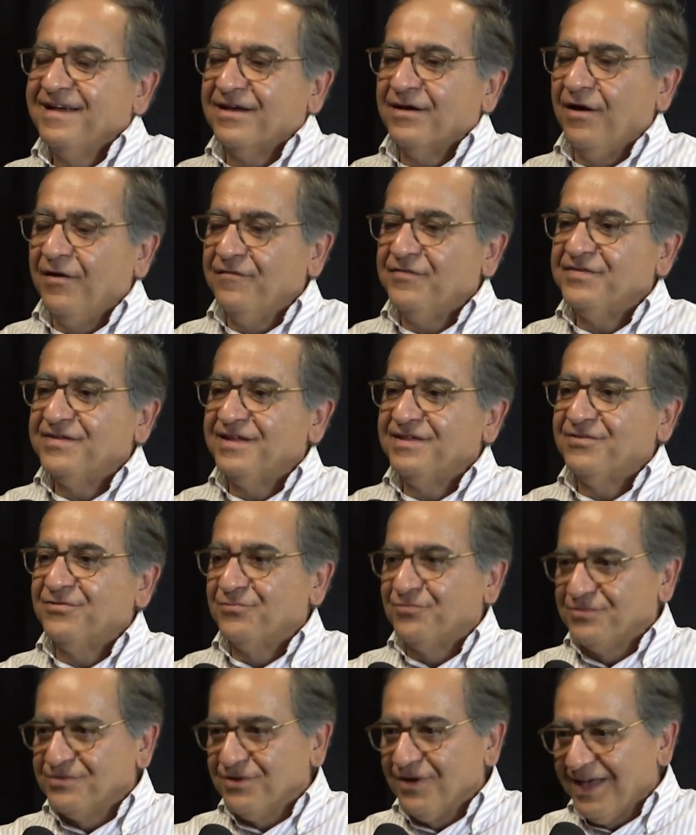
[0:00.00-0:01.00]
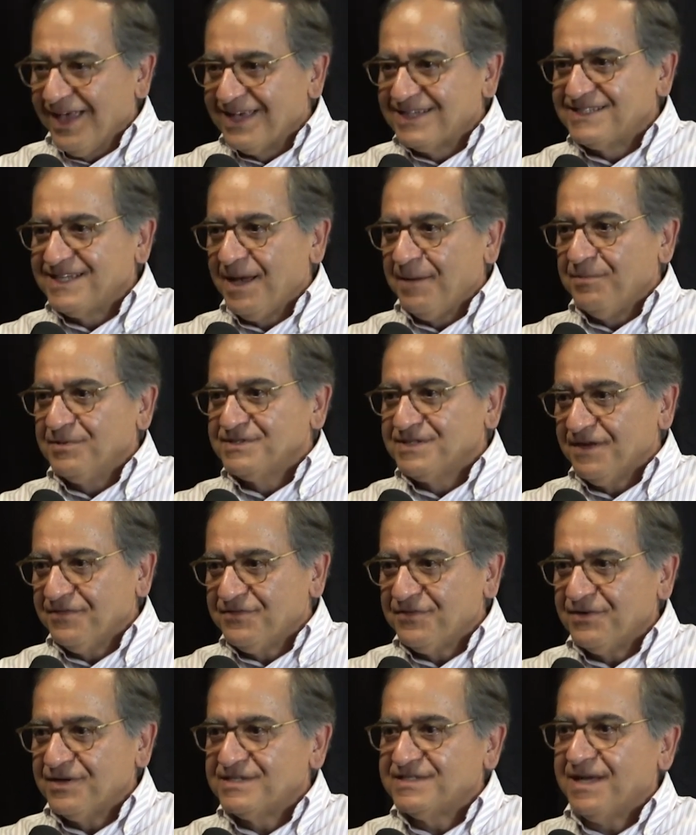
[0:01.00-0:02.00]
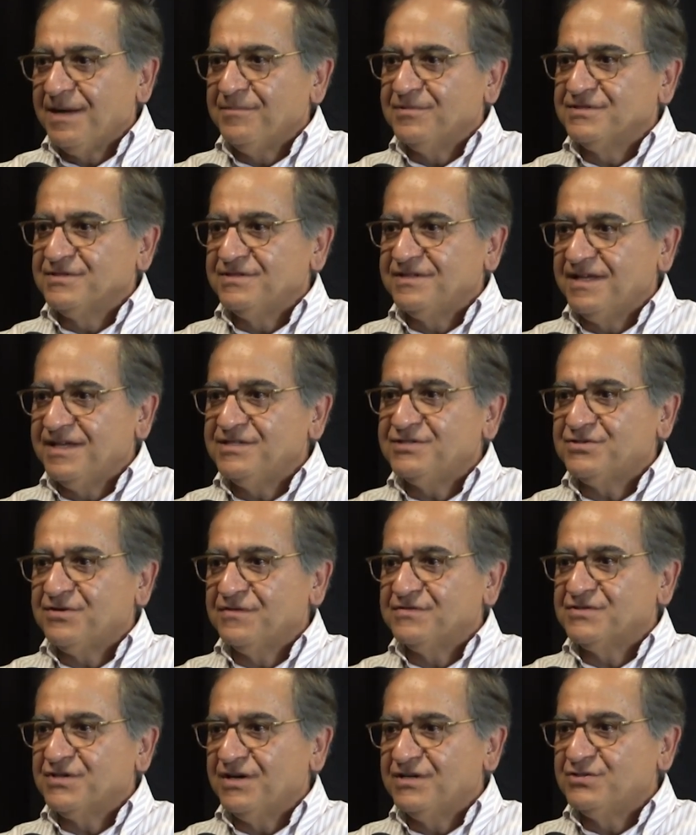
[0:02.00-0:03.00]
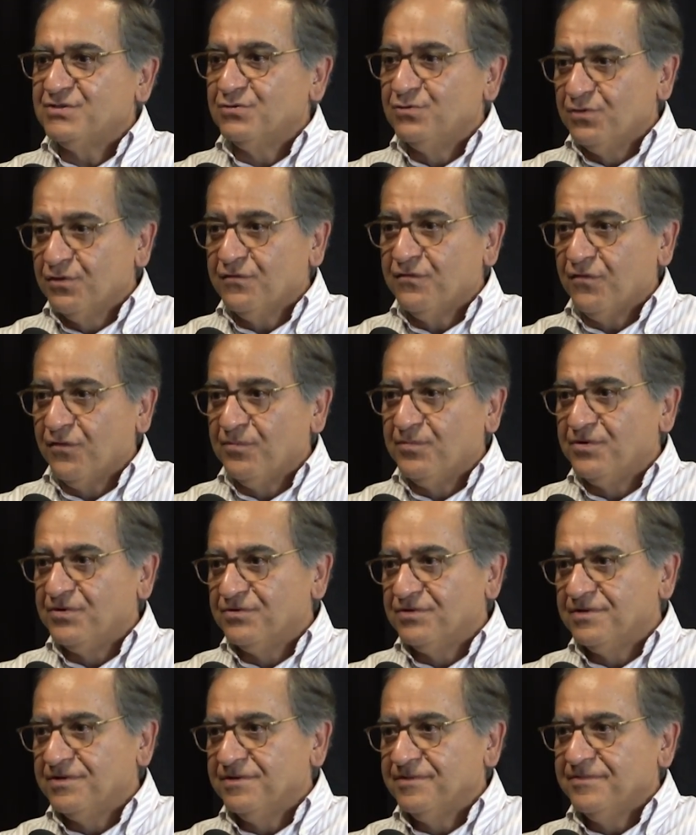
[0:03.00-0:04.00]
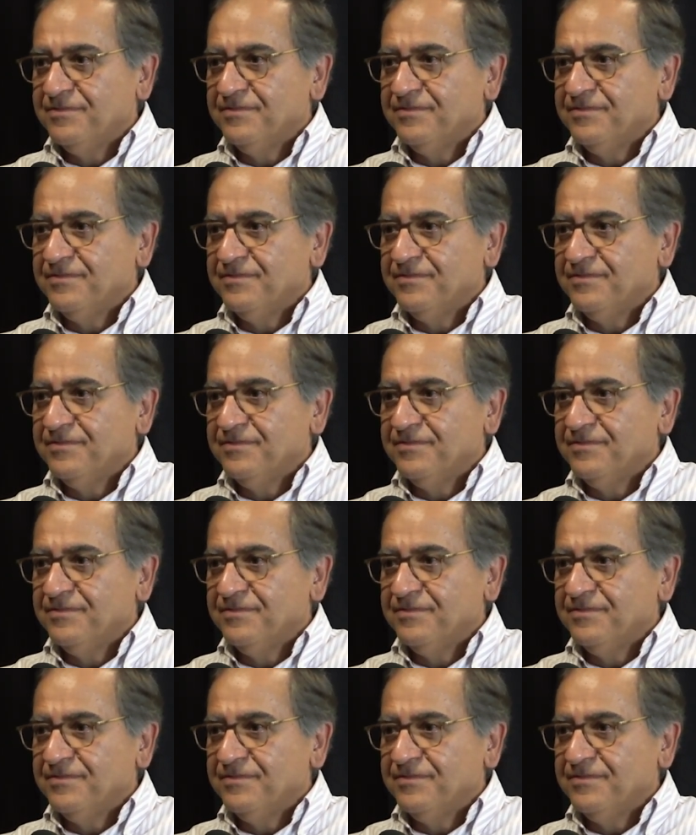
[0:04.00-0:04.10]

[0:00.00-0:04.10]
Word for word: confident through examples after examples in the history of science to look for beauty